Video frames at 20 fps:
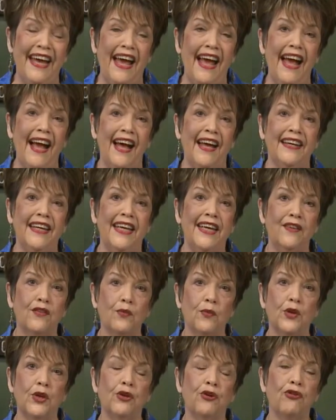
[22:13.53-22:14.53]
And He's the
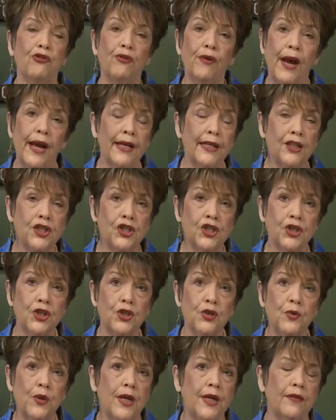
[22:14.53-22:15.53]
one who created
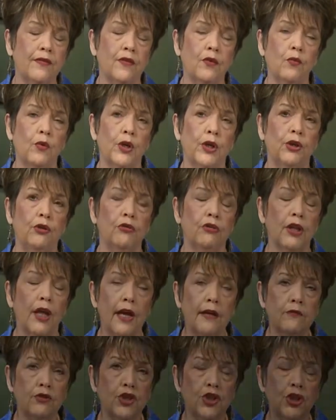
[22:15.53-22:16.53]
you. He's the one who loves